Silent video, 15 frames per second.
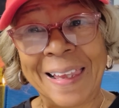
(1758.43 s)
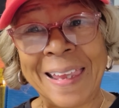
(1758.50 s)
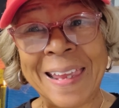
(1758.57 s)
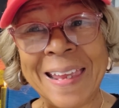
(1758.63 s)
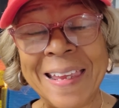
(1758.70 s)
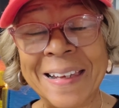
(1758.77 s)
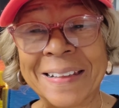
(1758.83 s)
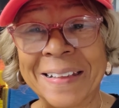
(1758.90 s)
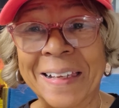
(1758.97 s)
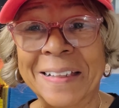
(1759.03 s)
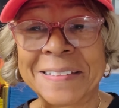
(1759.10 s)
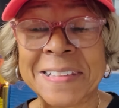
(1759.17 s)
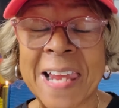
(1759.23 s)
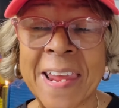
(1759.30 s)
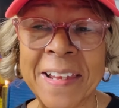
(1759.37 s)
and
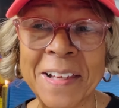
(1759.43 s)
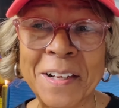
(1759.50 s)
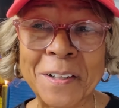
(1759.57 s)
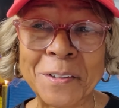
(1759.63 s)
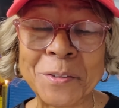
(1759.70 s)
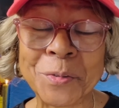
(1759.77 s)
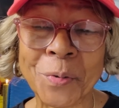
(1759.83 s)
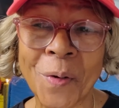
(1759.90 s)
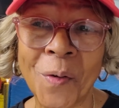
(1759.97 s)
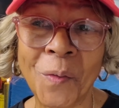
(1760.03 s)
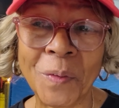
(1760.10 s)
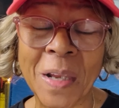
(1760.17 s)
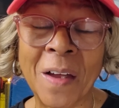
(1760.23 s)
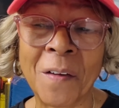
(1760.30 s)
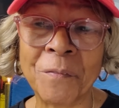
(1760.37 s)
taking
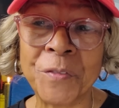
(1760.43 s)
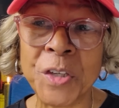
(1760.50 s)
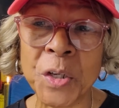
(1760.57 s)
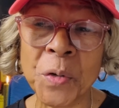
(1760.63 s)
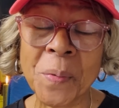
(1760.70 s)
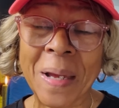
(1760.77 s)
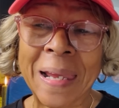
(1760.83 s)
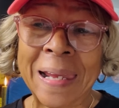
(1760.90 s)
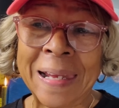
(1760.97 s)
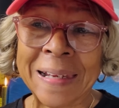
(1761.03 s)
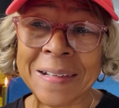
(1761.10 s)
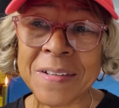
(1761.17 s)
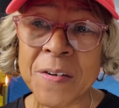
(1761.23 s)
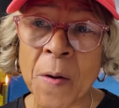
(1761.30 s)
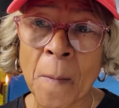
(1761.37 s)
control of you
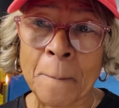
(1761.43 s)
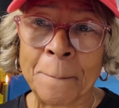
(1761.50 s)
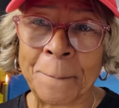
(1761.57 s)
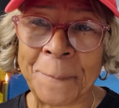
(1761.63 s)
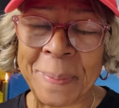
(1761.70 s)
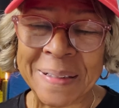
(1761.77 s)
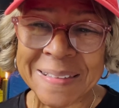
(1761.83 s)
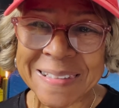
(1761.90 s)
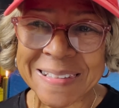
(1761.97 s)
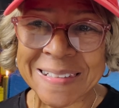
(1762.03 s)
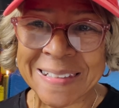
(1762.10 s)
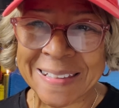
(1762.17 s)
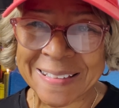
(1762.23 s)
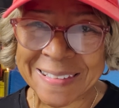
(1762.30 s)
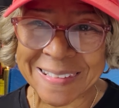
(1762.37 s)
and your
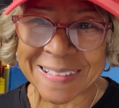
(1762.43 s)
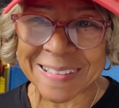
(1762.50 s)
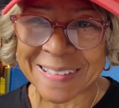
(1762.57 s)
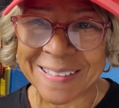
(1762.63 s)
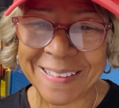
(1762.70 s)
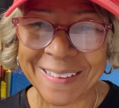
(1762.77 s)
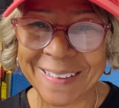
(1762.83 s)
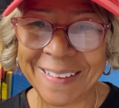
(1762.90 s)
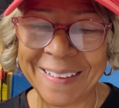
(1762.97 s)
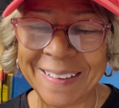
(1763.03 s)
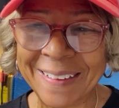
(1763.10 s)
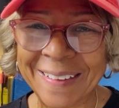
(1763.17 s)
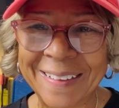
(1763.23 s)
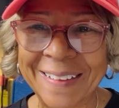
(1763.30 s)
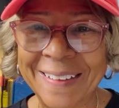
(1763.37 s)
business.
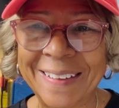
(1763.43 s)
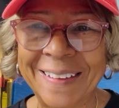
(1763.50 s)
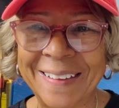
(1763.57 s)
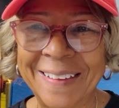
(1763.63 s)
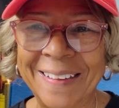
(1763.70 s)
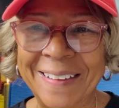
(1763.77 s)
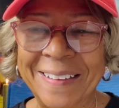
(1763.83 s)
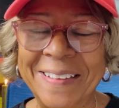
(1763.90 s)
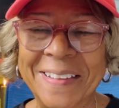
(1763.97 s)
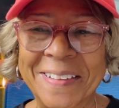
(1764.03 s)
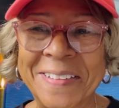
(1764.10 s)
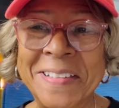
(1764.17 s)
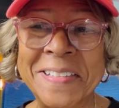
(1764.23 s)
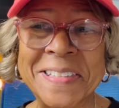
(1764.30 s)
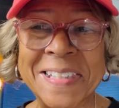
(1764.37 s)

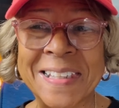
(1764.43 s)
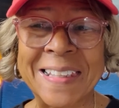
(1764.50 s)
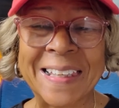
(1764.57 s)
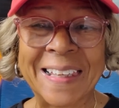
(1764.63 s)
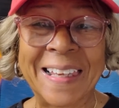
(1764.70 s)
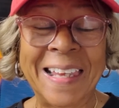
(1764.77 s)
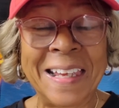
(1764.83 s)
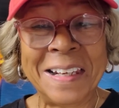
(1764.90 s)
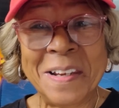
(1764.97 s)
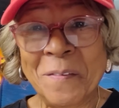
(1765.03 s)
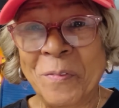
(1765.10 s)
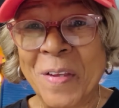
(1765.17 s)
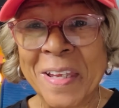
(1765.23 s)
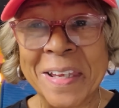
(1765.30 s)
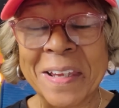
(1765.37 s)
You see? And
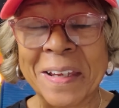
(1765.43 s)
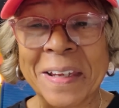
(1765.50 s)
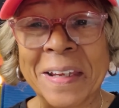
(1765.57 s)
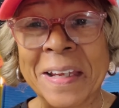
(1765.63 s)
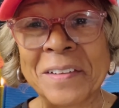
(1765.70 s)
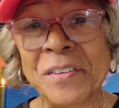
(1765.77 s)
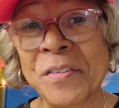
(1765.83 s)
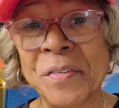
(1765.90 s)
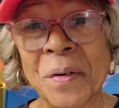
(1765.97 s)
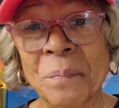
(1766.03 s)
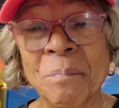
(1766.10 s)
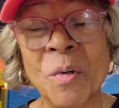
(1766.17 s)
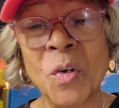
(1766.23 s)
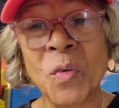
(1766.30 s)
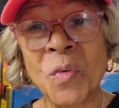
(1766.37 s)
if he can get you to
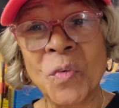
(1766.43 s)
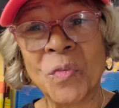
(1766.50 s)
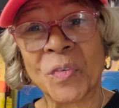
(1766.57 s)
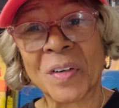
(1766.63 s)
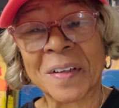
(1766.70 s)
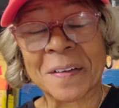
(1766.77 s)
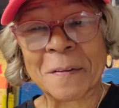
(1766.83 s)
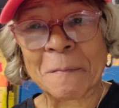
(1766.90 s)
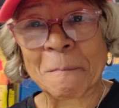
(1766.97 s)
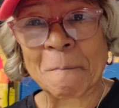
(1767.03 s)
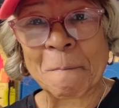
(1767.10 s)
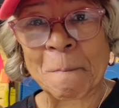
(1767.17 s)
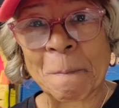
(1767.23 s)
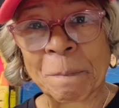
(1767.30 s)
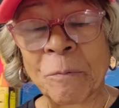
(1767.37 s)
move
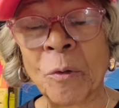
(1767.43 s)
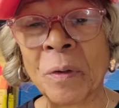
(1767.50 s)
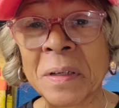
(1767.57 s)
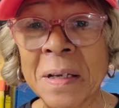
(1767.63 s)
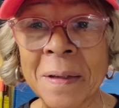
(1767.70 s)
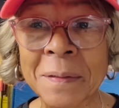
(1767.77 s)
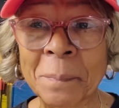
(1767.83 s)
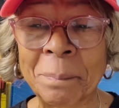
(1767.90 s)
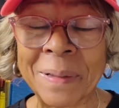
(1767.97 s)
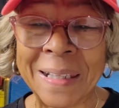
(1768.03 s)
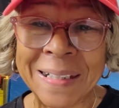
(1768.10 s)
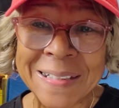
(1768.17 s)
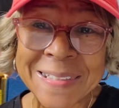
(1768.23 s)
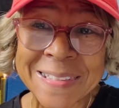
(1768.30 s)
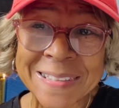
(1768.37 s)
to another
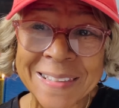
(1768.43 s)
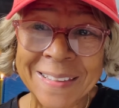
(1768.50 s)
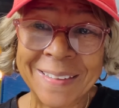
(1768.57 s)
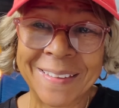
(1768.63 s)
place,